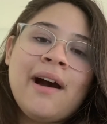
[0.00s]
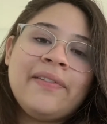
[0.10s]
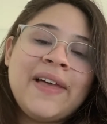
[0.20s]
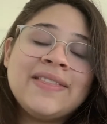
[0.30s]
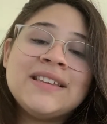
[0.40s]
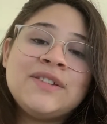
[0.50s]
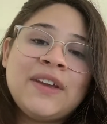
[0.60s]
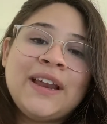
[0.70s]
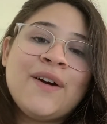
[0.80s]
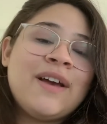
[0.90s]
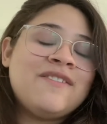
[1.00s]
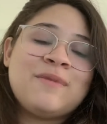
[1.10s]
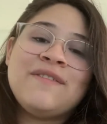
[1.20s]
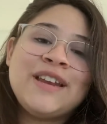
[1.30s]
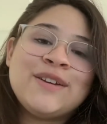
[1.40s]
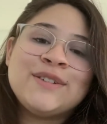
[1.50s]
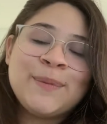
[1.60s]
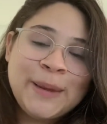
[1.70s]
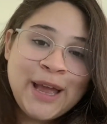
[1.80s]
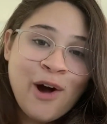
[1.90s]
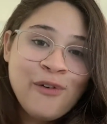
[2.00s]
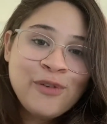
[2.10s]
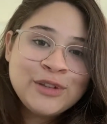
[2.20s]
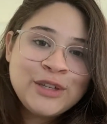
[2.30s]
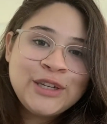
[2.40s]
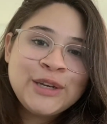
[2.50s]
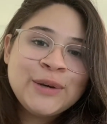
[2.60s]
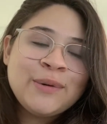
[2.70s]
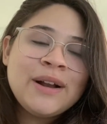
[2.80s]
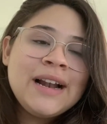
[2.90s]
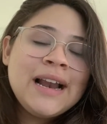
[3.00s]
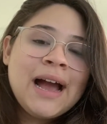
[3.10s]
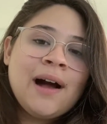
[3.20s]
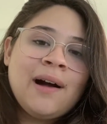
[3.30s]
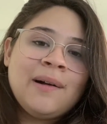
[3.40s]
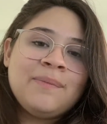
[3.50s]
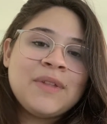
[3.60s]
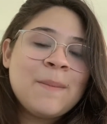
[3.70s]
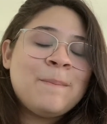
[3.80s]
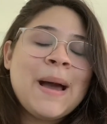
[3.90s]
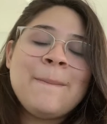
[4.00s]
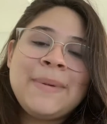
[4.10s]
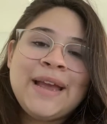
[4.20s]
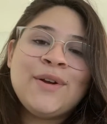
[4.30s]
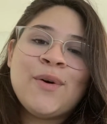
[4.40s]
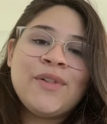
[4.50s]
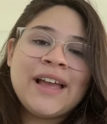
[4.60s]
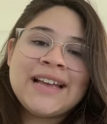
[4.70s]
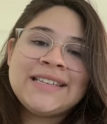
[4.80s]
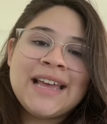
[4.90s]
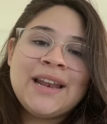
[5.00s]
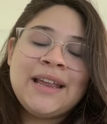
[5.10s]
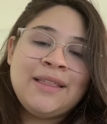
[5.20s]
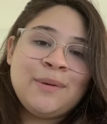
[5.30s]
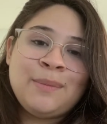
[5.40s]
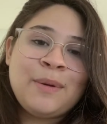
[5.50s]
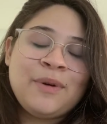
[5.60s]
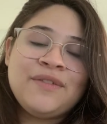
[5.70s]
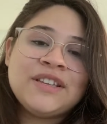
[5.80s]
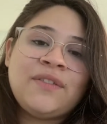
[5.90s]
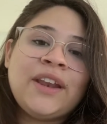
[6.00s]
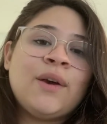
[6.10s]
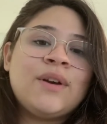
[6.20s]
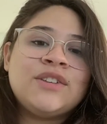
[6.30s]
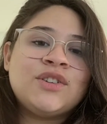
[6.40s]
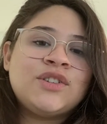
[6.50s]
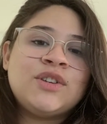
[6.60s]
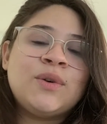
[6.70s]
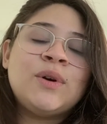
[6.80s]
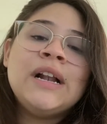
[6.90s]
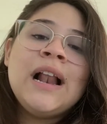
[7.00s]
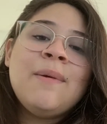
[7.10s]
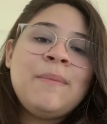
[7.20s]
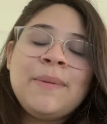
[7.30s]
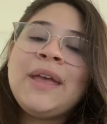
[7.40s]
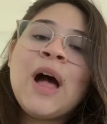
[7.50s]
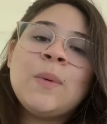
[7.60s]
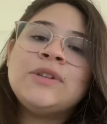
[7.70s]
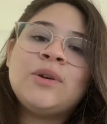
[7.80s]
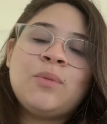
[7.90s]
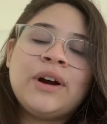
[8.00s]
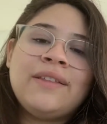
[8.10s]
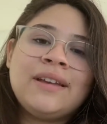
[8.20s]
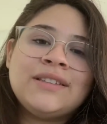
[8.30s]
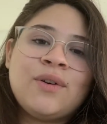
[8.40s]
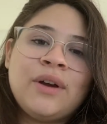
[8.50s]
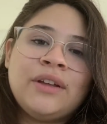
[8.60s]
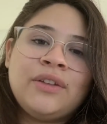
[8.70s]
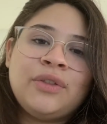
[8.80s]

like this video if my videos are being helpful to you. My main goal, like I said in my previous video, is just to maybe help someone that's going